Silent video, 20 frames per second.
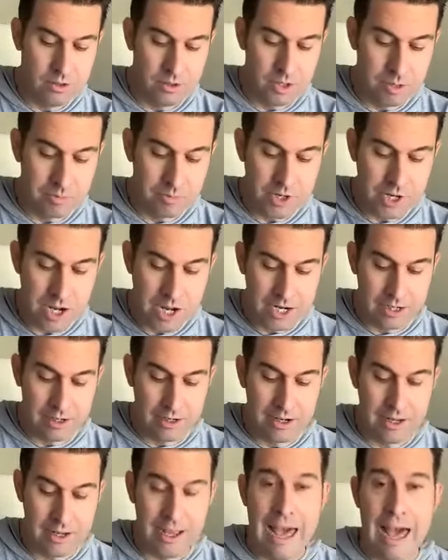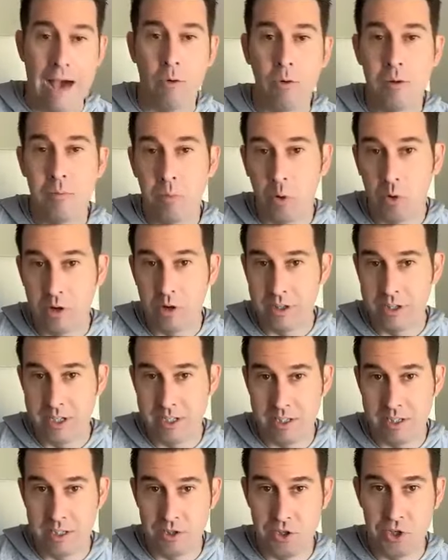Number nine, how important
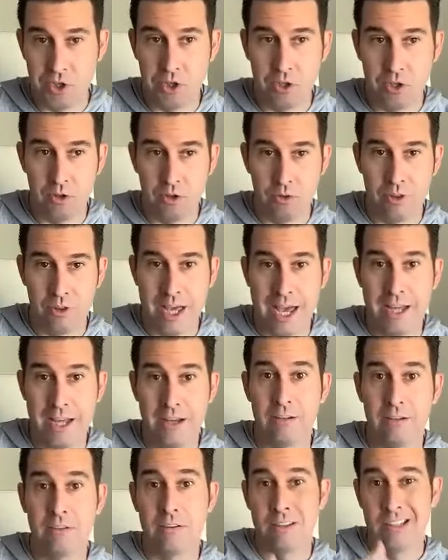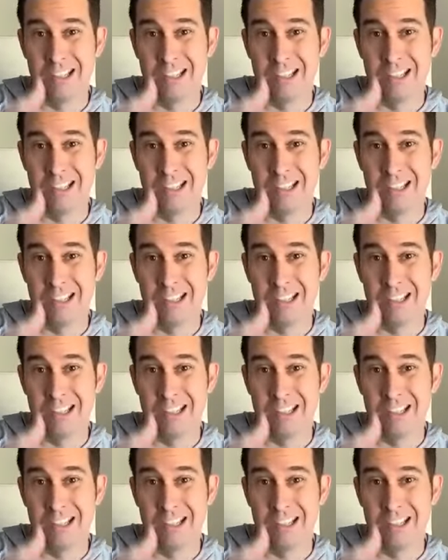is it to you that